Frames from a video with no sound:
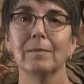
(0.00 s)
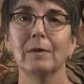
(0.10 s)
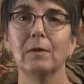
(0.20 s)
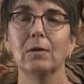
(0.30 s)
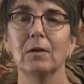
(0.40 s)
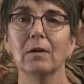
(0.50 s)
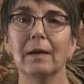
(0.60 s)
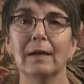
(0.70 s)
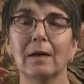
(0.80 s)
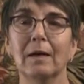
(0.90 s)
You look
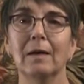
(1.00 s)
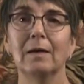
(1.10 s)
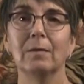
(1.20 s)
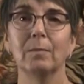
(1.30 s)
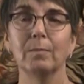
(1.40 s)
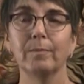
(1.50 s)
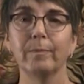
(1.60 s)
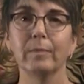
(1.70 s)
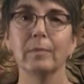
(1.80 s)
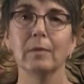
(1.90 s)
like a
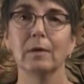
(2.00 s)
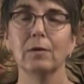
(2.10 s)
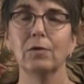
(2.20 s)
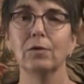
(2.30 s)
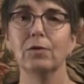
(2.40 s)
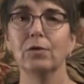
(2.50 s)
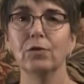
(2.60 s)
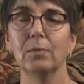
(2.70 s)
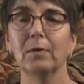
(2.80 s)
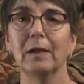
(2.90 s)

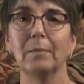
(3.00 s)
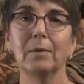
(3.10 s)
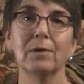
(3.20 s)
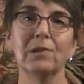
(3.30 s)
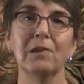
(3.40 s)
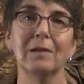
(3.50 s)
gingerbread person.